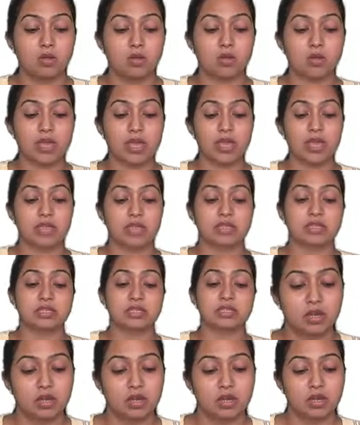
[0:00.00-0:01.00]
Okay.
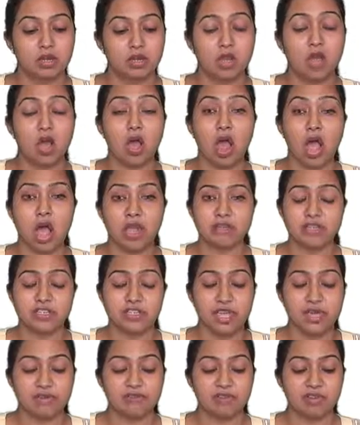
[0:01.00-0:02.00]
Now
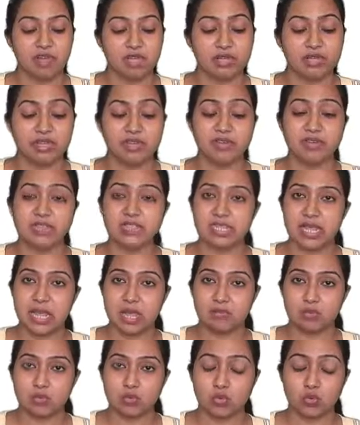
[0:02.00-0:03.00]
after M1, there is
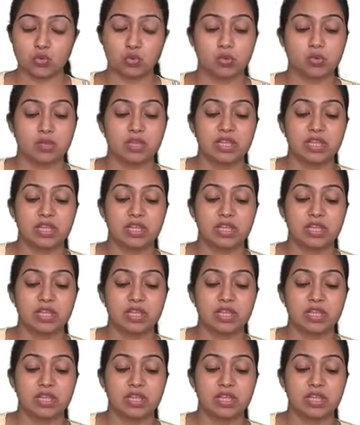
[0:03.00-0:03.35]
M2.